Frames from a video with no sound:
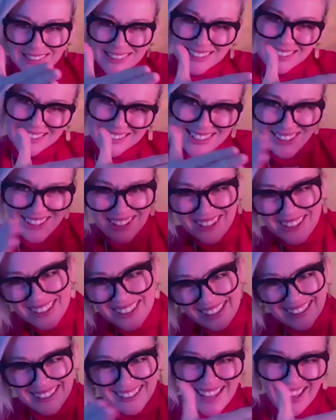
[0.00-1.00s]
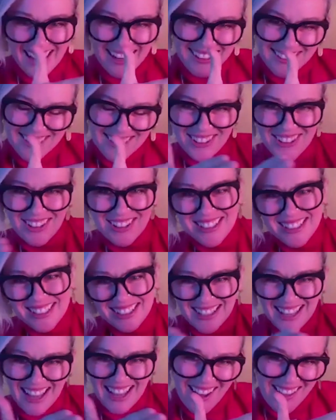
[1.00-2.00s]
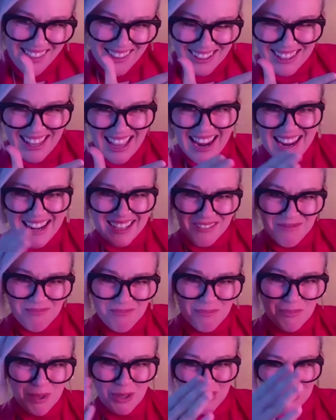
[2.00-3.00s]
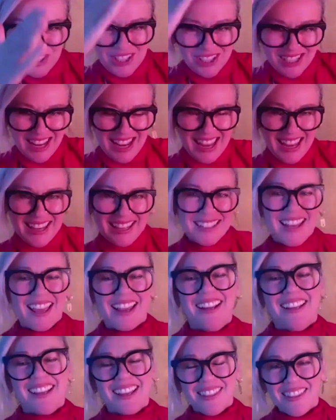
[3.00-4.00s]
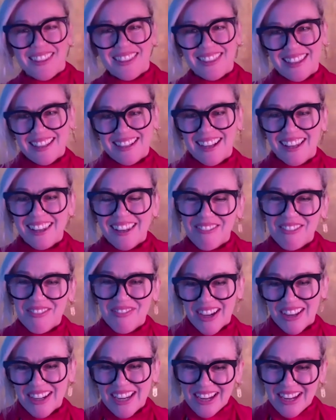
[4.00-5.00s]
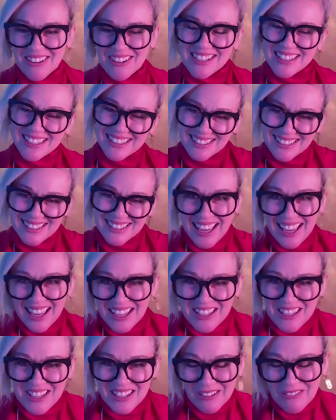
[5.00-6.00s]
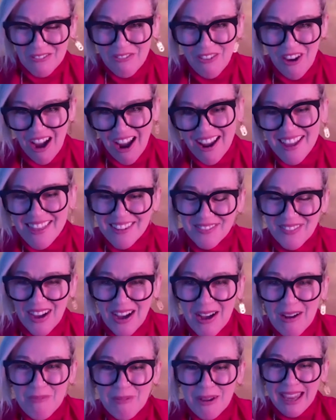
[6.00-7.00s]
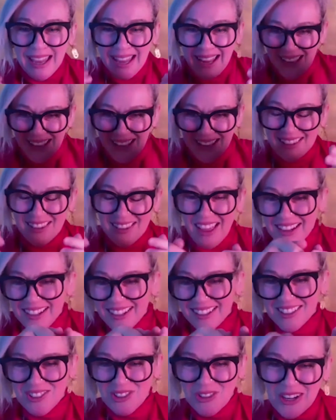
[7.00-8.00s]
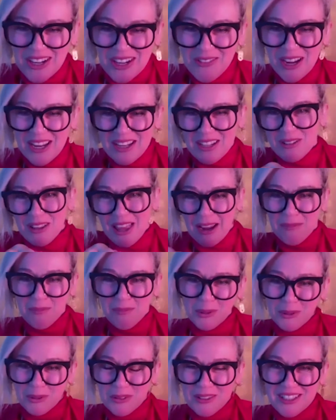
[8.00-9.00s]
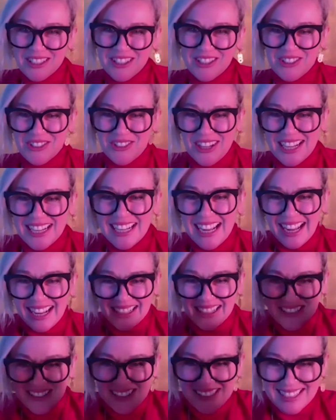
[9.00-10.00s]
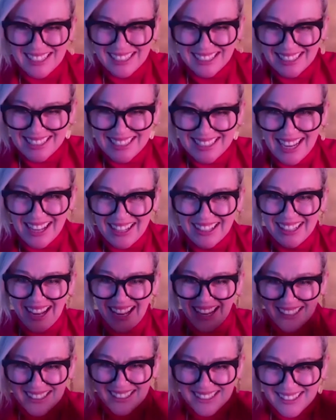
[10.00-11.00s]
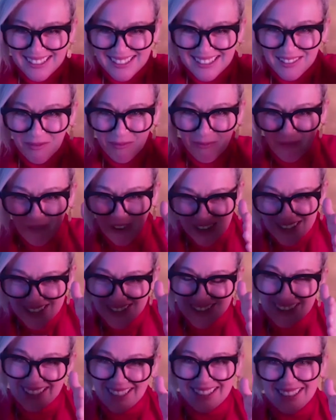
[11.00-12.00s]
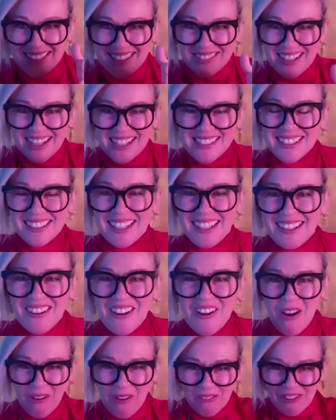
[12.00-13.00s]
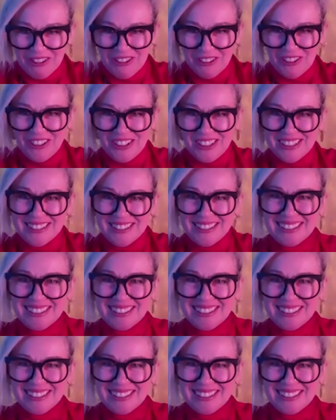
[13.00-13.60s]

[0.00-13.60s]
turn into that other lane and push it ahead. Like, the thing I love about Aries is you can fire them up like a toy where you pull the string and you sit it down and just face it in a direction and off it goes.